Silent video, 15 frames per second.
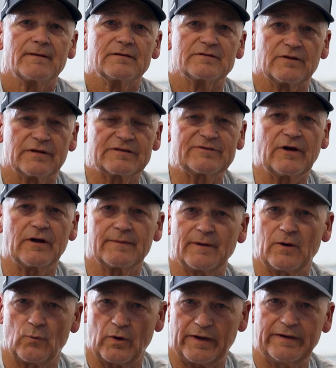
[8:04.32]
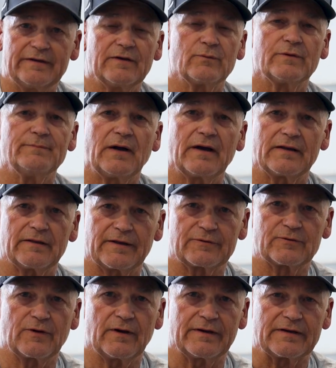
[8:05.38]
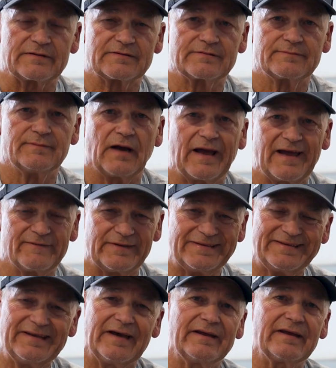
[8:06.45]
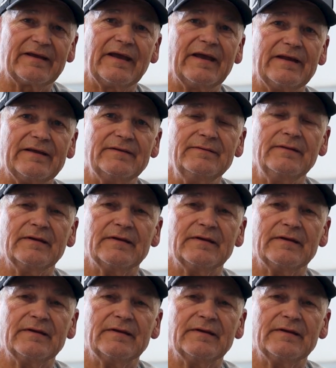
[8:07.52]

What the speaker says: So let's talk about what I did with my electronics. I have a dedicated